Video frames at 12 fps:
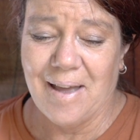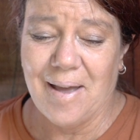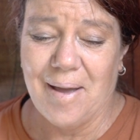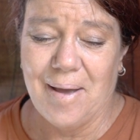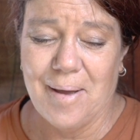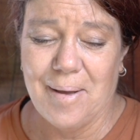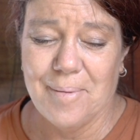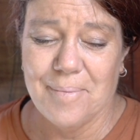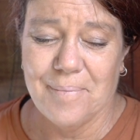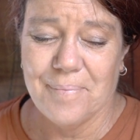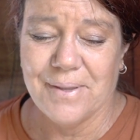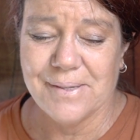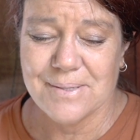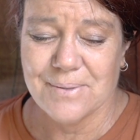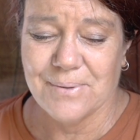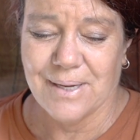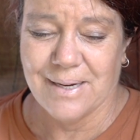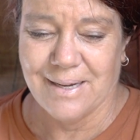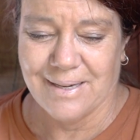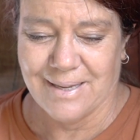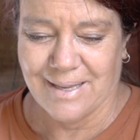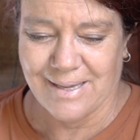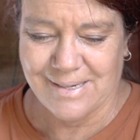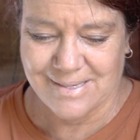That's quite a hard
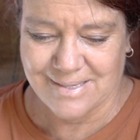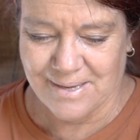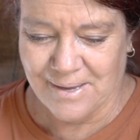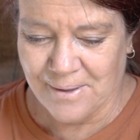case.